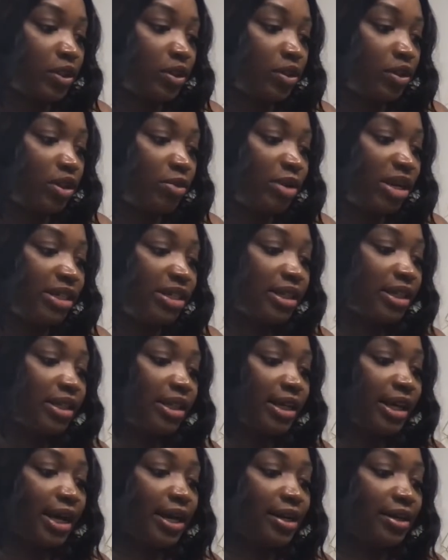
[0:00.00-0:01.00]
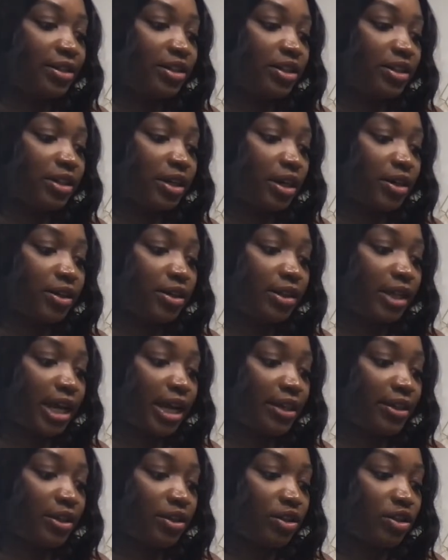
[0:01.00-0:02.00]
So you basically kind of just
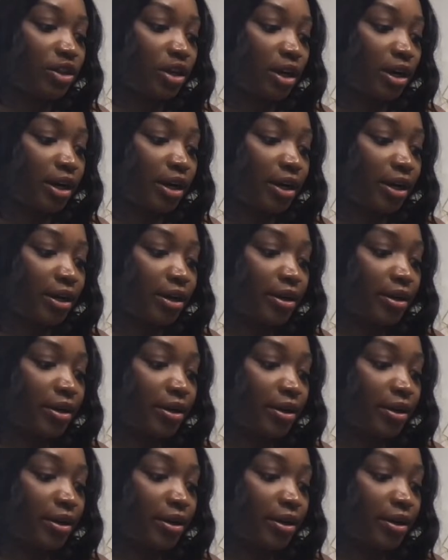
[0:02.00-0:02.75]
underline the jar.